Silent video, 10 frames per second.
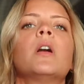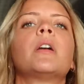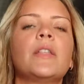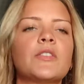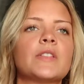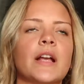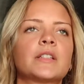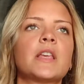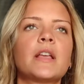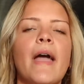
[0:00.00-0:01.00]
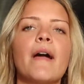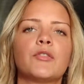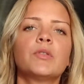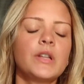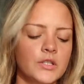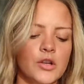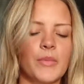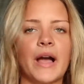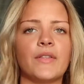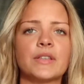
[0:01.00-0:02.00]
Okay, this next thing, everyone needs to go
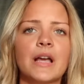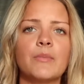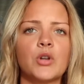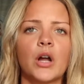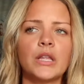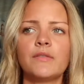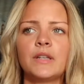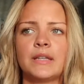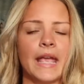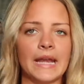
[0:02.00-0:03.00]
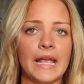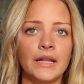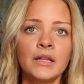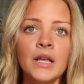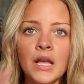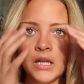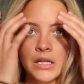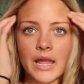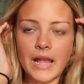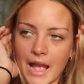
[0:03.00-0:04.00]
buy this. I'm not even kidding.
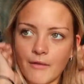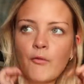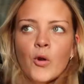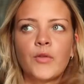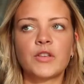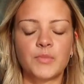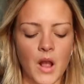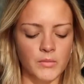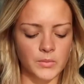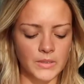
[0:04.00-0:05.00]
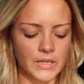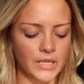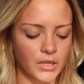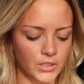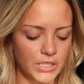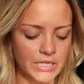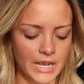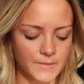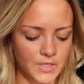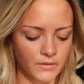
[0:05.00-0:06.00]
Like, I've worn this probably like 3 times